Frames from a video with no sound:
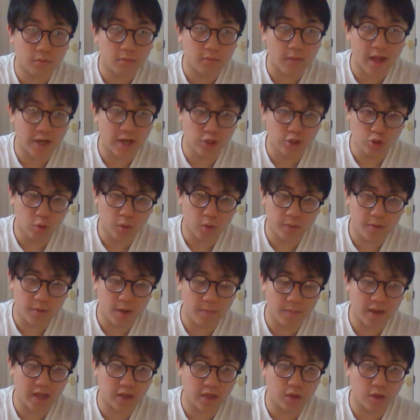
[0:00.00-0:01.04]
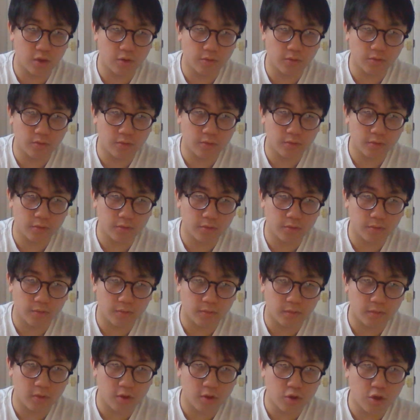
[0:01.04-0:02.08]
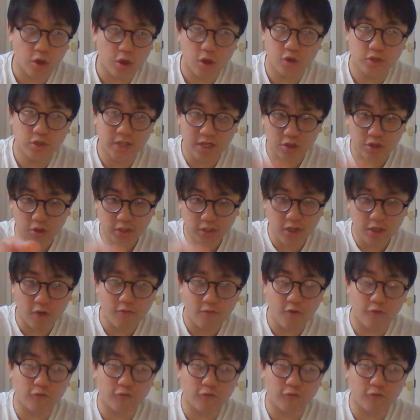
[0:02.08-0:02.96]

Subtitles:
I do not want to become like you. You said it yourself, your